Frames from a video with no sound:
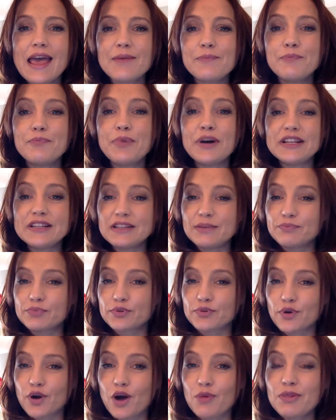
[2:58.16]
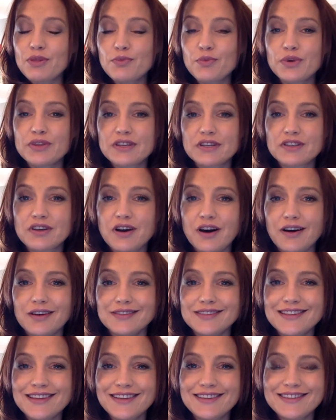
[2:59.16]
But the problem with that
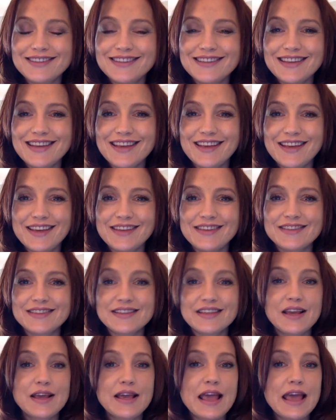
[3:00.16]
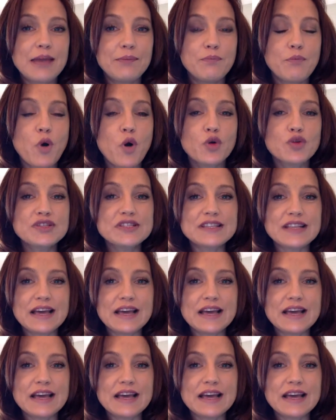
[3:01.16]
content is it most